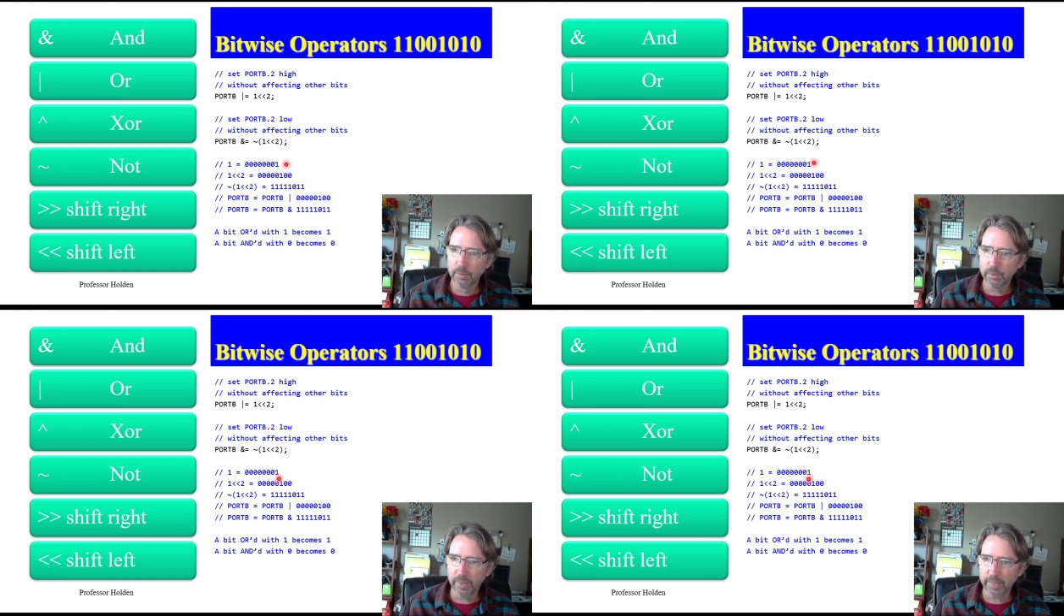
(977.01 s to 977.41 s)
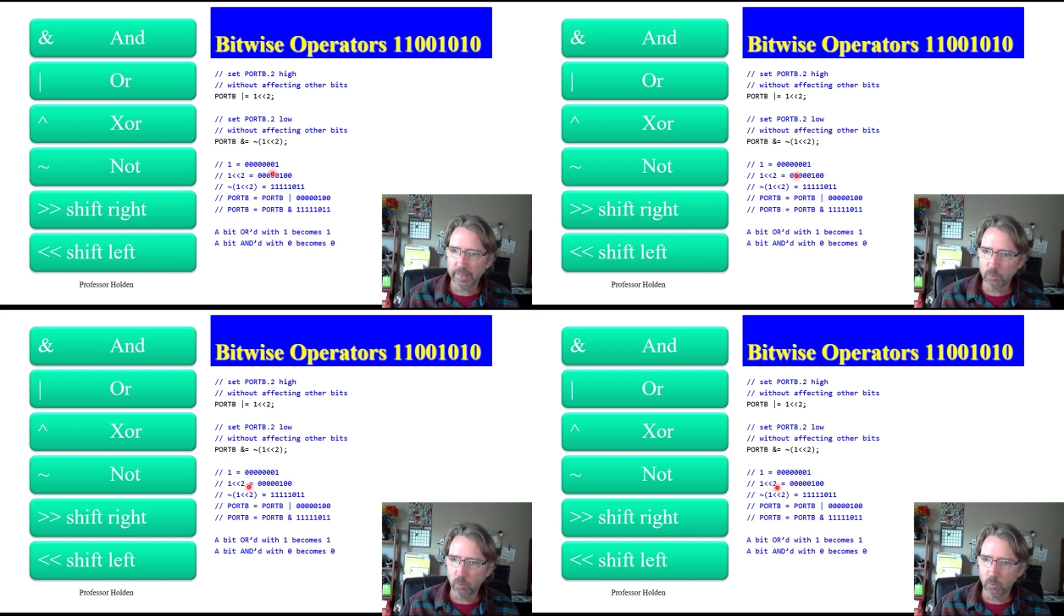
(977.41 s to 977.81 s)
So
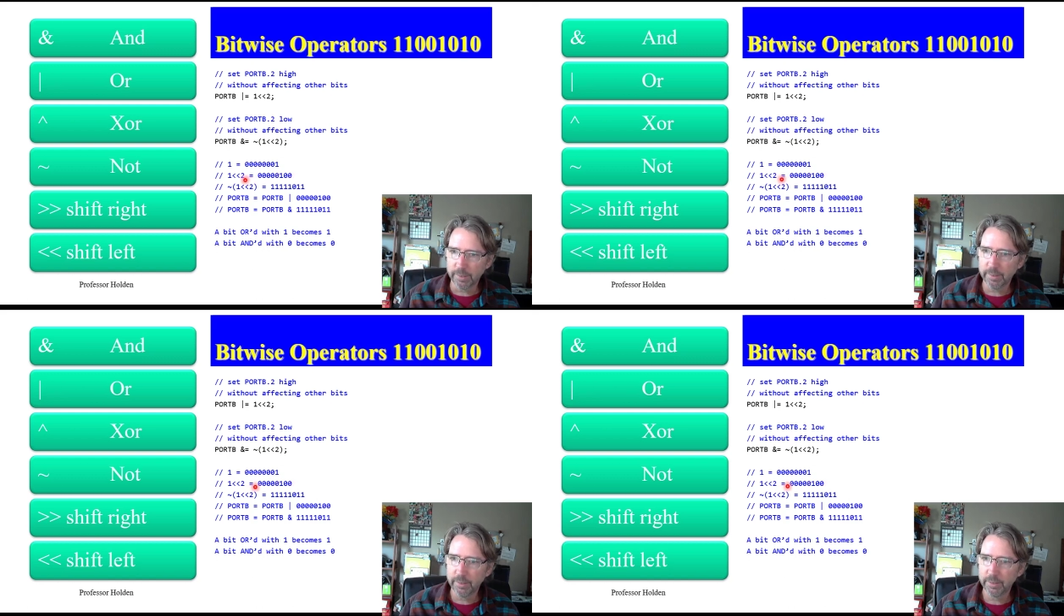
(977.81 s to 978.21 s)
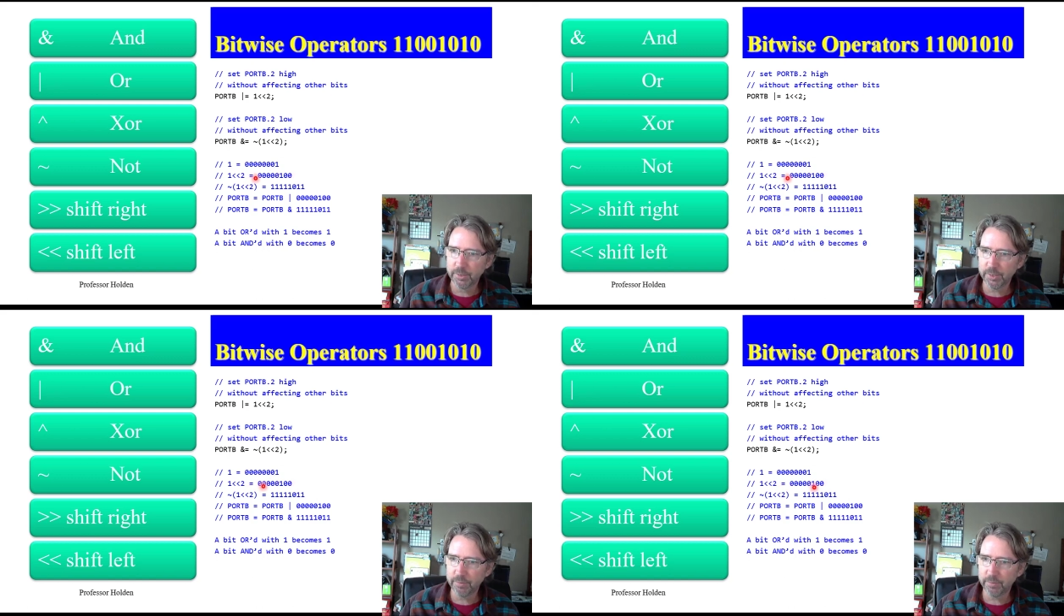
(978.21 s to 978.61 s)
that's 1
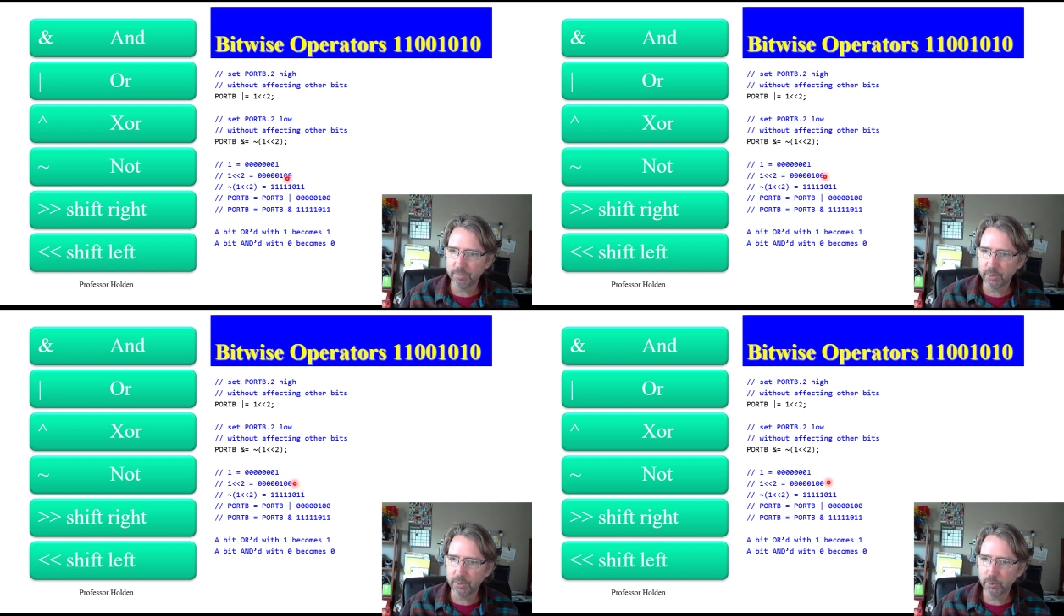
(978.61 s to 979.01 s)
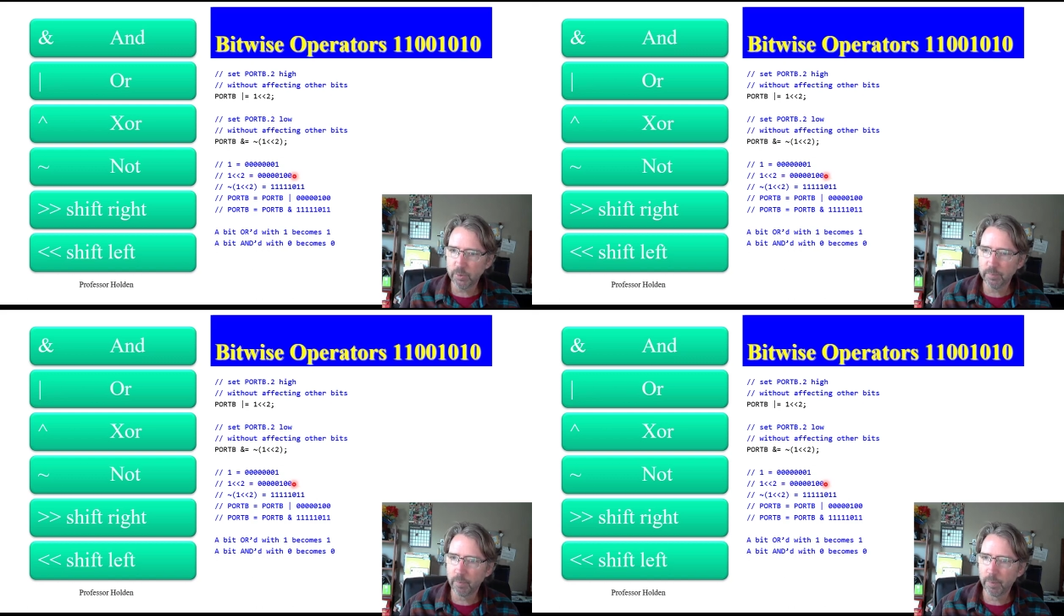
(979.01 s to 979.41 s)
shifted
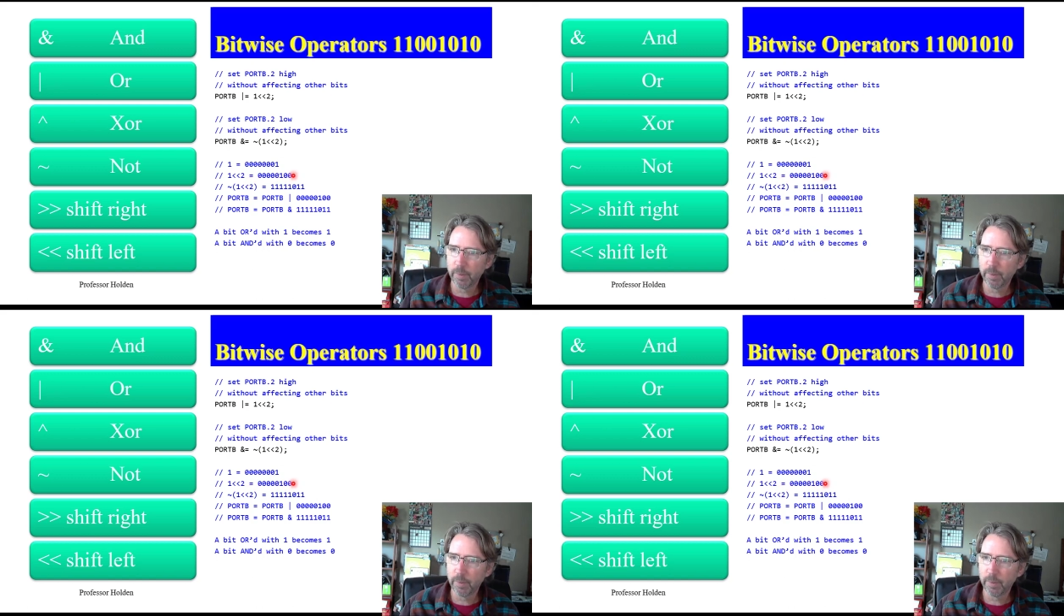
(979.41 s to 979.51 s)
2.